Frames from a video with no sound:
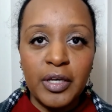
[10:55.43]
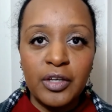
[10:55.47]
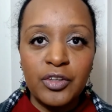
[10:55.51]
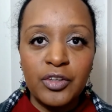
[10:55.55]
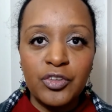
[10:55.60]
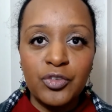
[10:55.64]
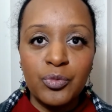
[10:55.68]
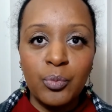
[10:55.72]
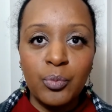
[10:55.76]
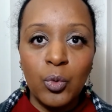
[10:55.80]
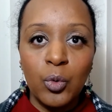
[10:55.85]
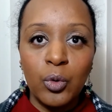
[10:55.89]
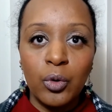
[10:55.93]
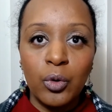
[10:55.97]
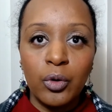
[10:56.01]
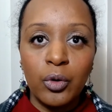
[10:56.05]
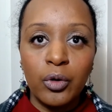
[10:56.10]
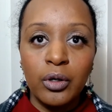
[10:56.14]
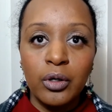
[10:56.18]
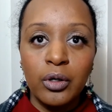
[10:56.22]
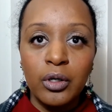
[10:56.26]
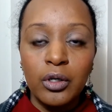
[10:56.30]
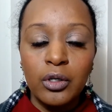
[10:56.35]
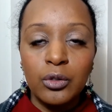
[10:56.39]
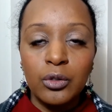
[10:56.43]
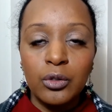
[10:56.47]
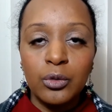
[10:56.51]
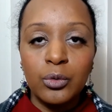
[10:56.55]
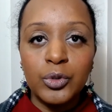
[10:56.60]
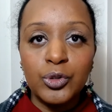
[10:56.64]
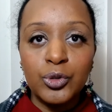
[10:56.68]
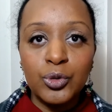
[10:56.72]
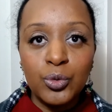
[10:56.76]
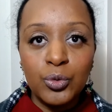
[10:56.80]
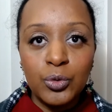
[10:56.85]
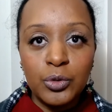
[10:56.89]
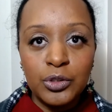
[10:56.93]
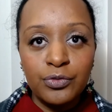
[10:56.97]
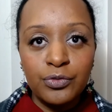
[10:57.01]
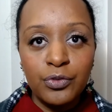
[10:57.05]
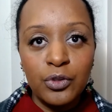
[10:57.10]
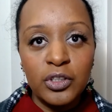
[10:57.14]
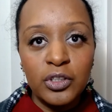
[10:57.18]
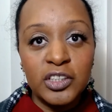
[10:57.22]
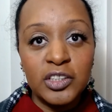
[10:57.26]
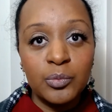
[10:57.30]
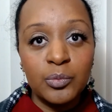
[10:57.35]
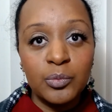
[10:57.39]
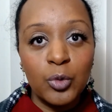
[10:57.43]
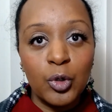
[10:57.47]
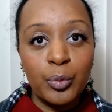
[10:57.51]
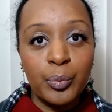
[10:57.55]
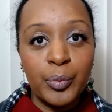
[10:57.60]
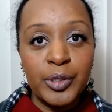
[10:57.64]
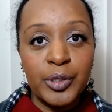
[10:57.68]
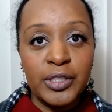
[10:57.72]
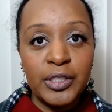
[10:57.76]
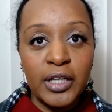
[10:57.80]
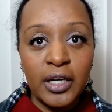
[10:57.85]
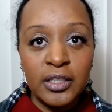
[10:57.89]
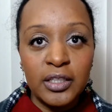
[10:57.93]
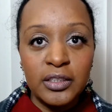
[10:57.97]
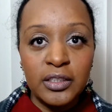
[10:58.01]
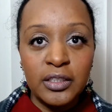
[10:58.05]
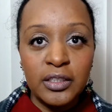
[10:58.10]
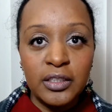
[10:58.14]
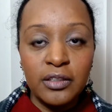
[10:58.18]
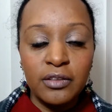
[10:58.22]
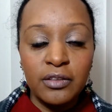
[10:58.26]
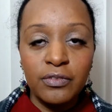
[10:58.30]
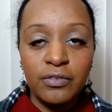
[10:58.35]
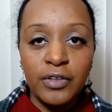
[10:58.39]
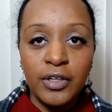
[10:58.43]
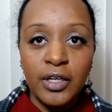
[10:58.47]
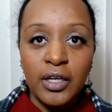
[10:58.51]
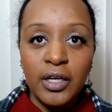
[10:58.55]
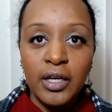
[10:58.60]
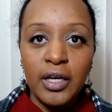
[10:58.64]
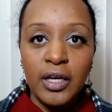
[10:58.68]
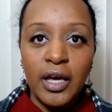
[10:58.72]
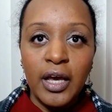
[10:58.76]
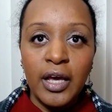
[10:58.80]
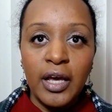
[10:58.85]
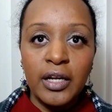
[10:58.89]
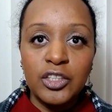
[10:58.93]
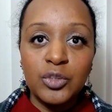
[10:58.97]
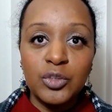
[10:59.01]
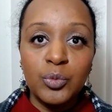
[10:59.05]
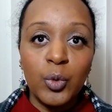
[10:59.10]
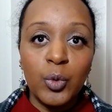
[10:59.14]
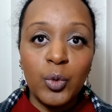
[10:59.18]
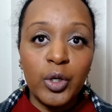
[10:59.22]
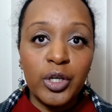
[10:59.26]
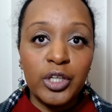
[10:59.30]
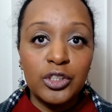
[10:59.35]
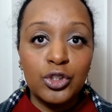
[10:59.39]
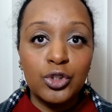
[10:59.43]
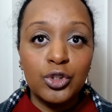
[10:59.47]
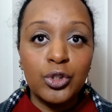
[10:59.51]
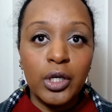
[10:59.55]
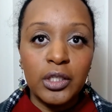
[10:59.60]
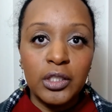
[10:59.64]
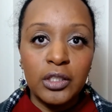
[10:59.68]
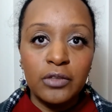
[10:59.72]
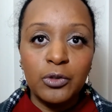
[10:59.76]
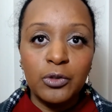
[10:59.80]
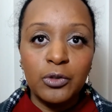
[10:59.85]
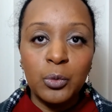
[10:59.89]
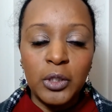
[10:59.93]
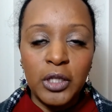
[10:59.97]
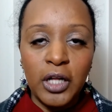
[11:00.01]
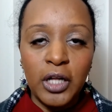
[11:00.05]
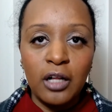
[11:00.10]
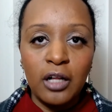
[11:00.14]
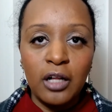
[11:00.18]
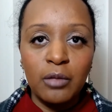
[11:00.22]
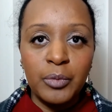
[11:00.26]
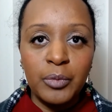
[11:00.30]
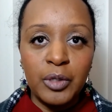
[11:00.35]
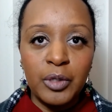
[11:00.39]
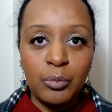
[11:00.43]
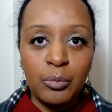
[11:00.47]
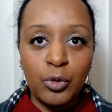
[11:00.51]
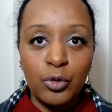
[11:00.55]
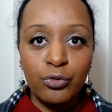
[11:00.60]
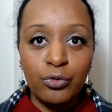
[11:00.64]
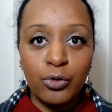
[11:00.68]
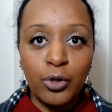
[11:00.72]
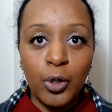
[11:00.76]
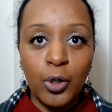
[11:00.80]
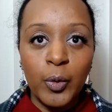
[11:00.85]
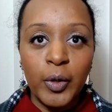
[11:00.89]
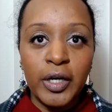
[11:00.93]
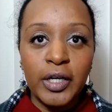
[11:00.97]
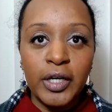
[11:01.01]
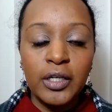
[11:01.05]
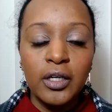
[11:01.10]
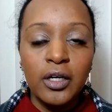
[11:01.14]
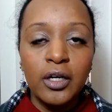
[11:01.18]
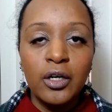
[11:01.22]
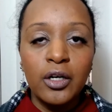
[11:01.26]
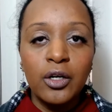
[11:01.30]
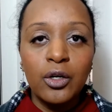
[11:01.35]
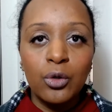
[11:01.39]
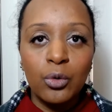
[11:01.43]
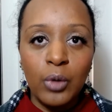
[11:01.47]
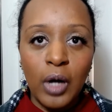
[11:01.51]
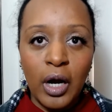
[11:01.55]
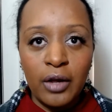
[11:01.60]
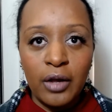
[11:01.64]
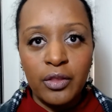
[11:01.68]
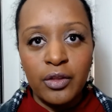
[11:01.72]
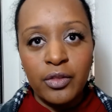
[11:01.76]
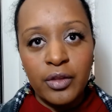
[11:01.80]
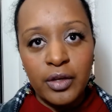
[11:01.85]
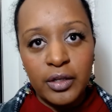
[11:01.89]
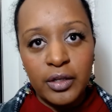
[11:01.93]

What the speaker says: It's more resourceful, it's more productive, and it's more constructive. It will help me move forward rather than